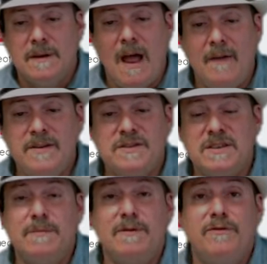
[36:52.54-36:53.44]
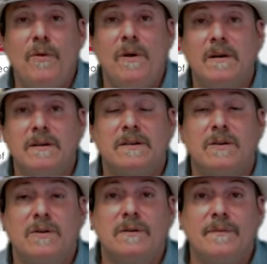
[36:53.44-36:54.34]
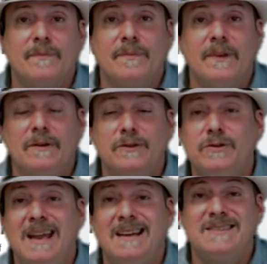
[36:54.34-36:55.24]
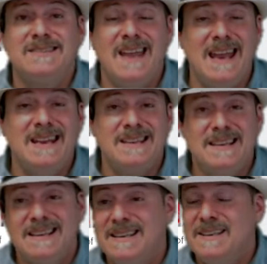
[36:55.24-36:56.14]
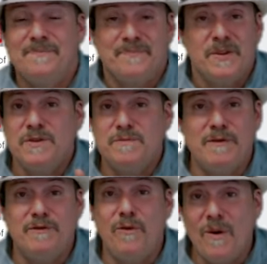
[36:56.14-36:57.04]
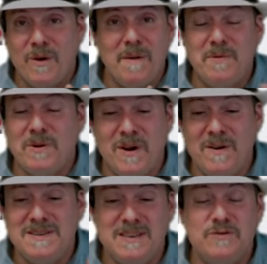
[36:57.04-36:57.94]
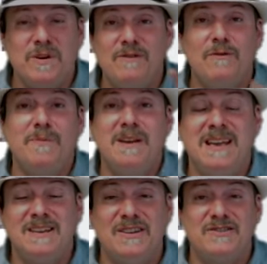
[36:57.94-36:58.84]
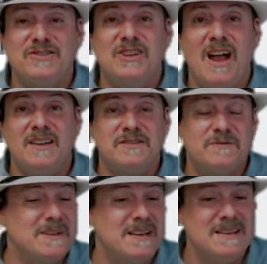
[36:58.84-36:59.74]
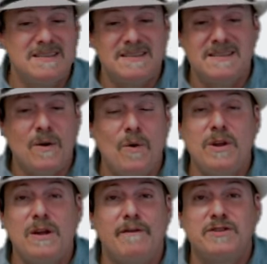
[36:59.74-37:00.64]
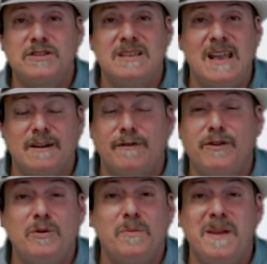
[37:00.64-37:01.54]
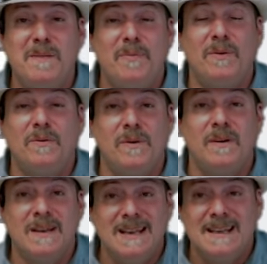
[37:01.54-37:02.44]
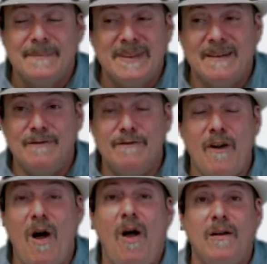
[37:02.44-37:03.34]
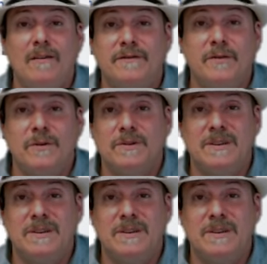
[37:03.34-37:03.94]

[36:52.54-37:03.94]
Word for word: obviously before, you know, 2010. It was before cryptocurrencies were even being discussed because only a select few people were involved or,